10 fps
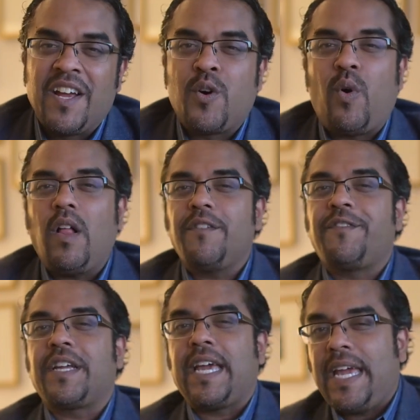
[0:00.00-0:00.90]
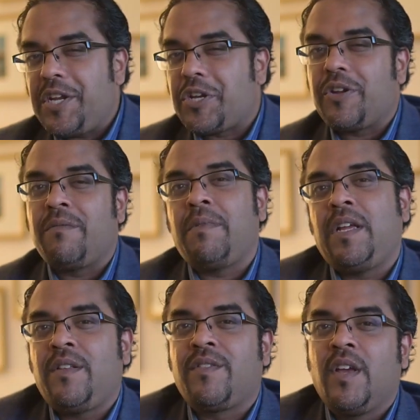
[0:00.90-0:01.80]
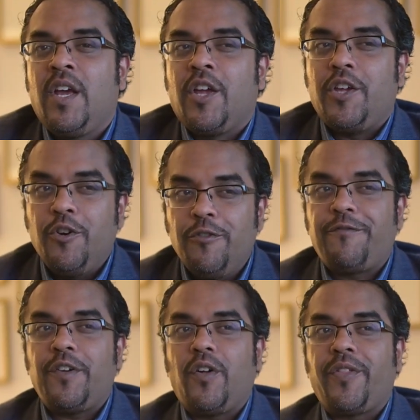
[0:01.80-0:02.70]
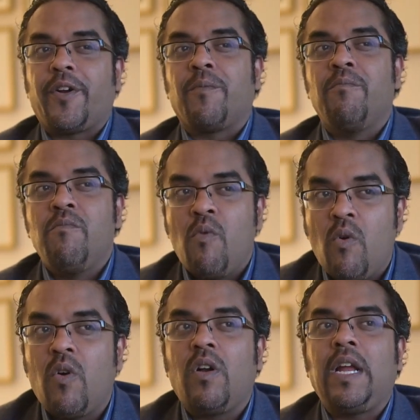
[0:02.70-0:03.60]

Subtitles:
Qualification means you feel they're more